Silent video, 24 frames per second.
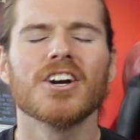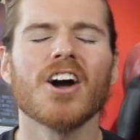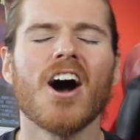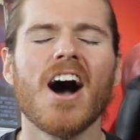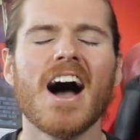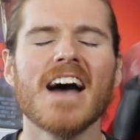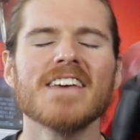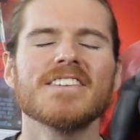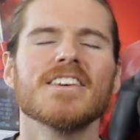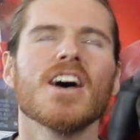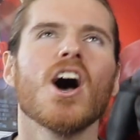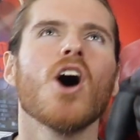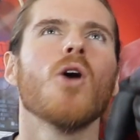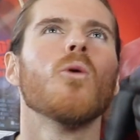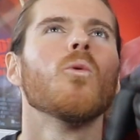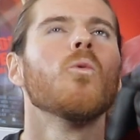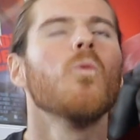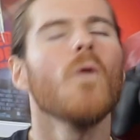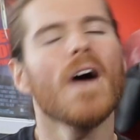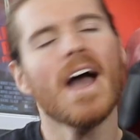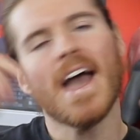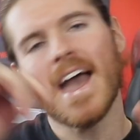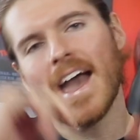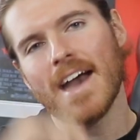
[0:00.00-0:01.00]
Guys,
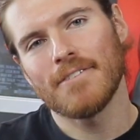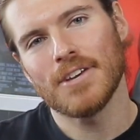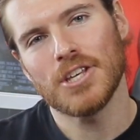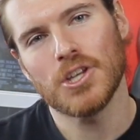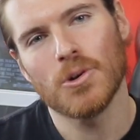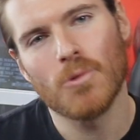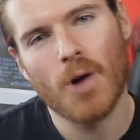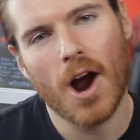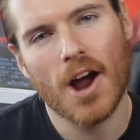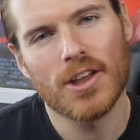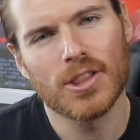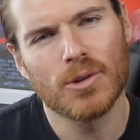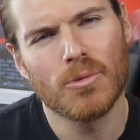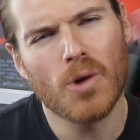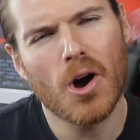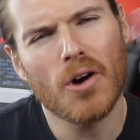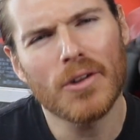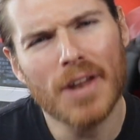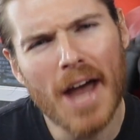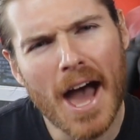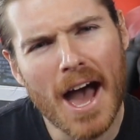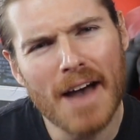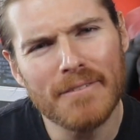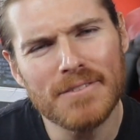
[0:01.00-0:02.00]
wherever you are in the
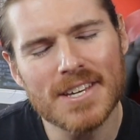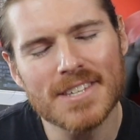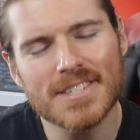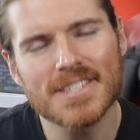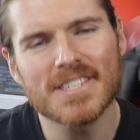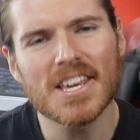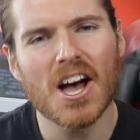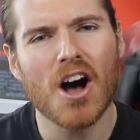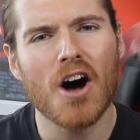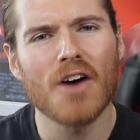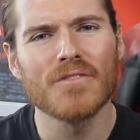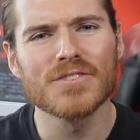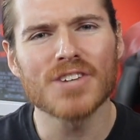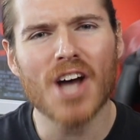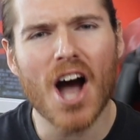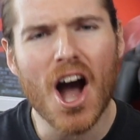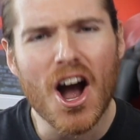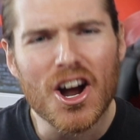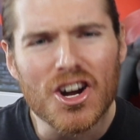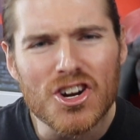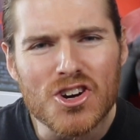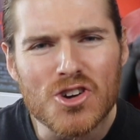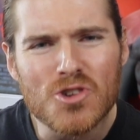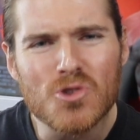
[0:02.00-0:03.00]
world, have yourselves
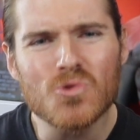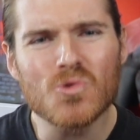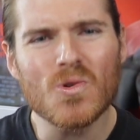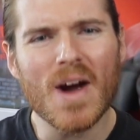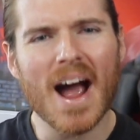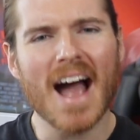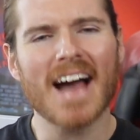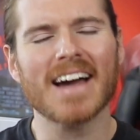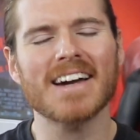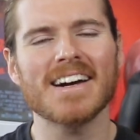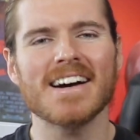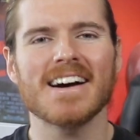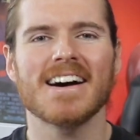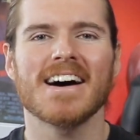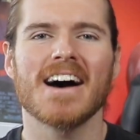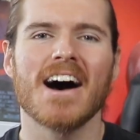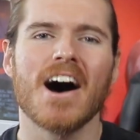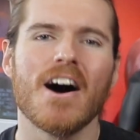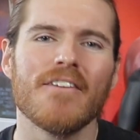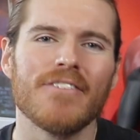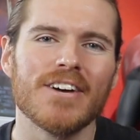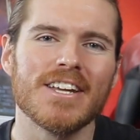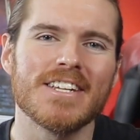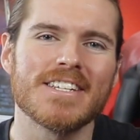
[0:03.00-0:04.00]
a cracker
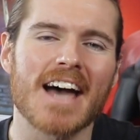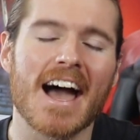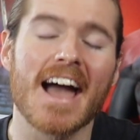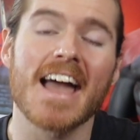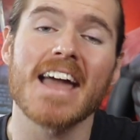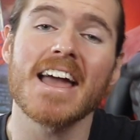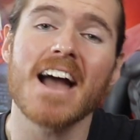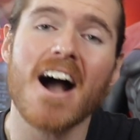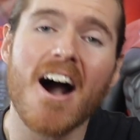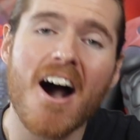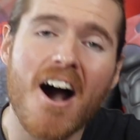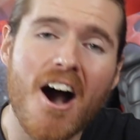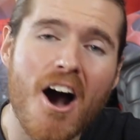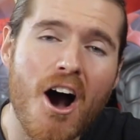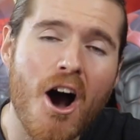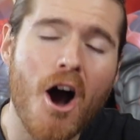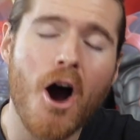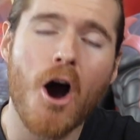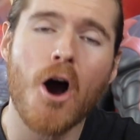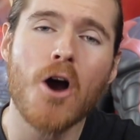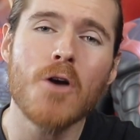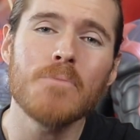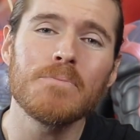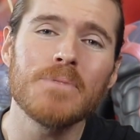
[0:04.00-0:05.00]
of a day. I
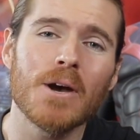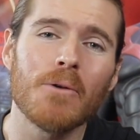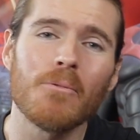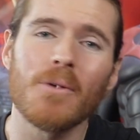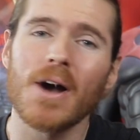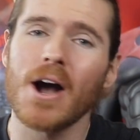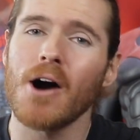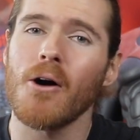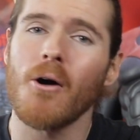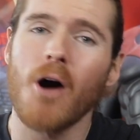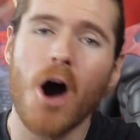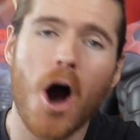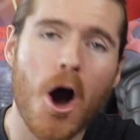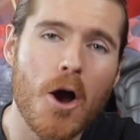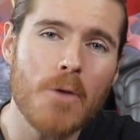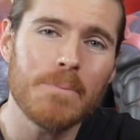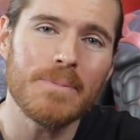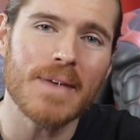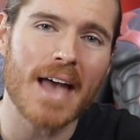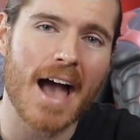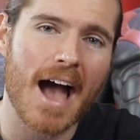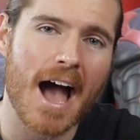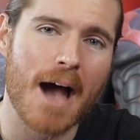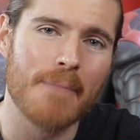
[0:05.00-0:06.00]
hope you're well,
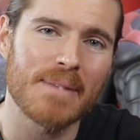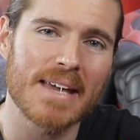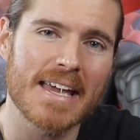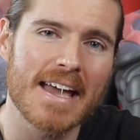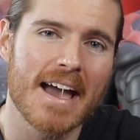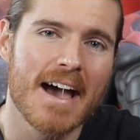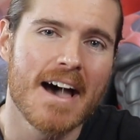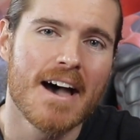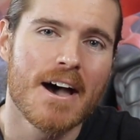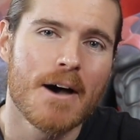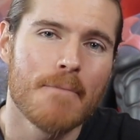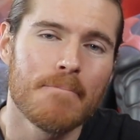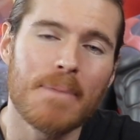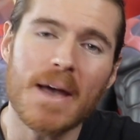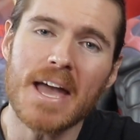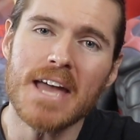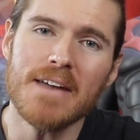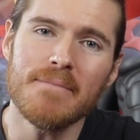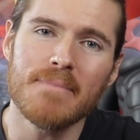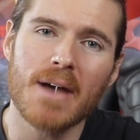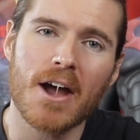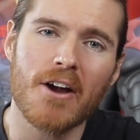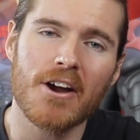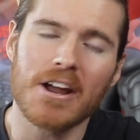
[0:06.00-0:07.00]
hope you're happy,
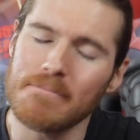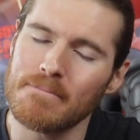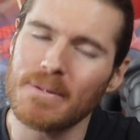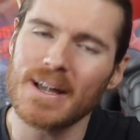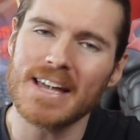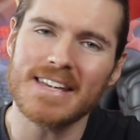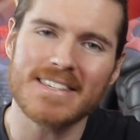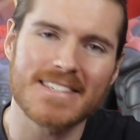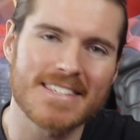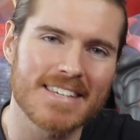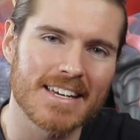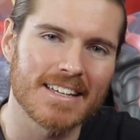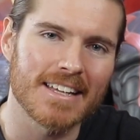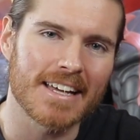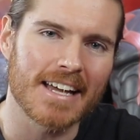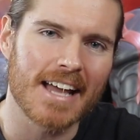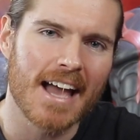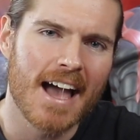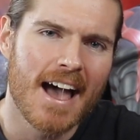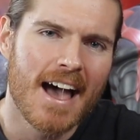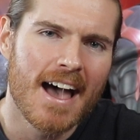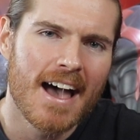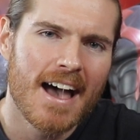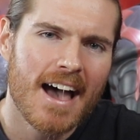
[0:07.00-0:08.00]
be merry, be
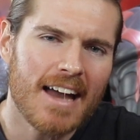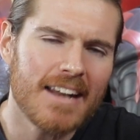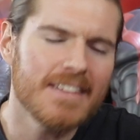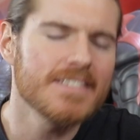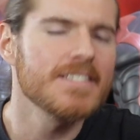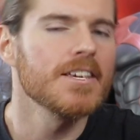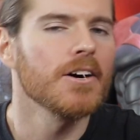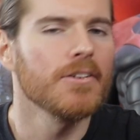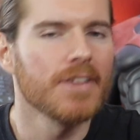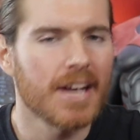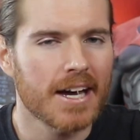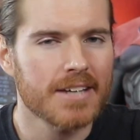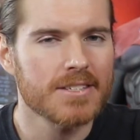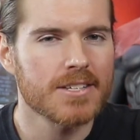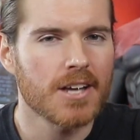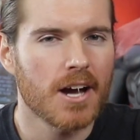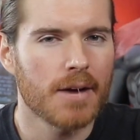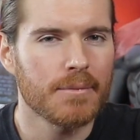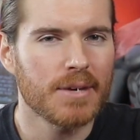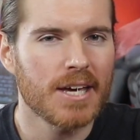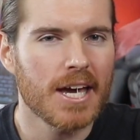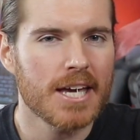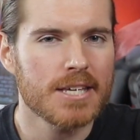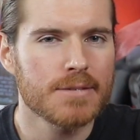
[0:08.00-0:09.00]
silly, and until next
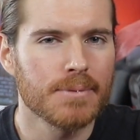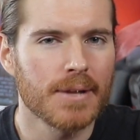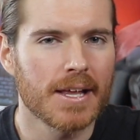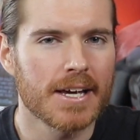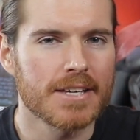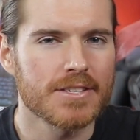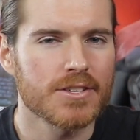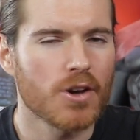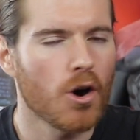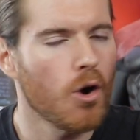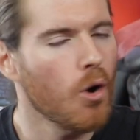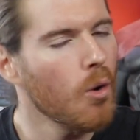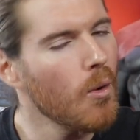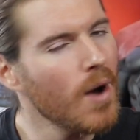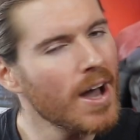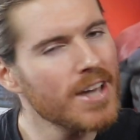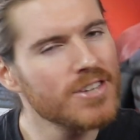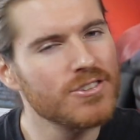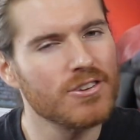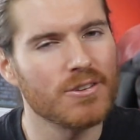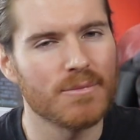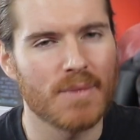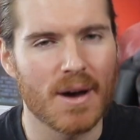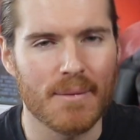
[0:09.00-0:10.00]
time, geeks, please
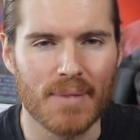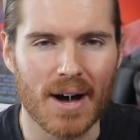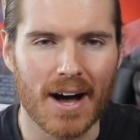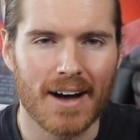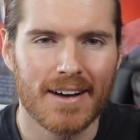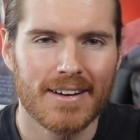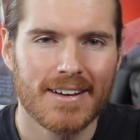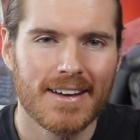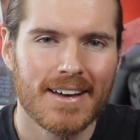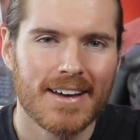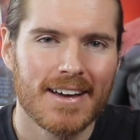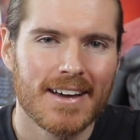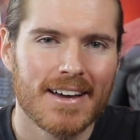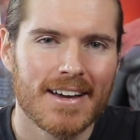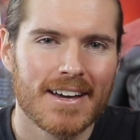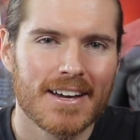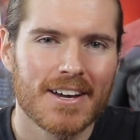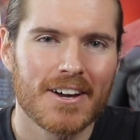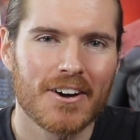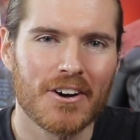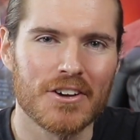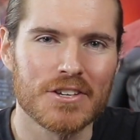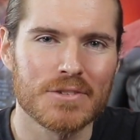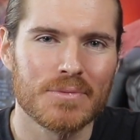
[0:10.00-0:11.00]
always remember,
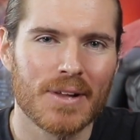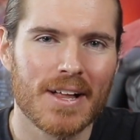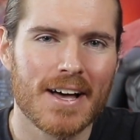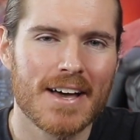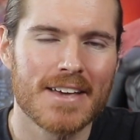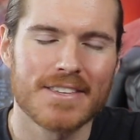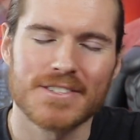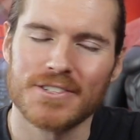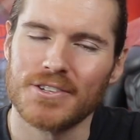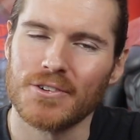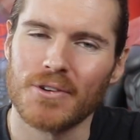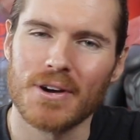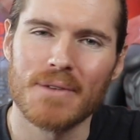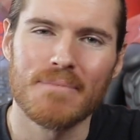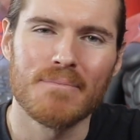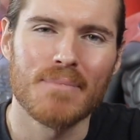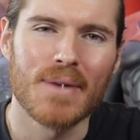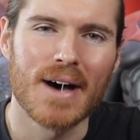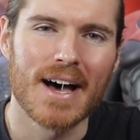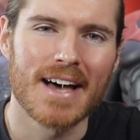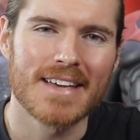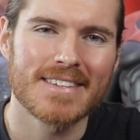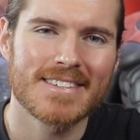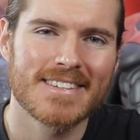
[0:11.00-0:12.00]
cosplayers do it
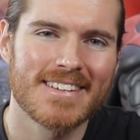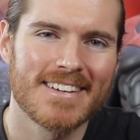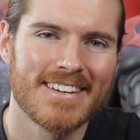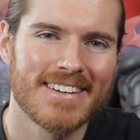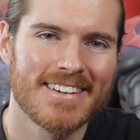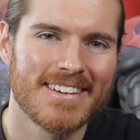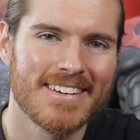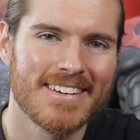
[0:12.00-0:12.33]
best.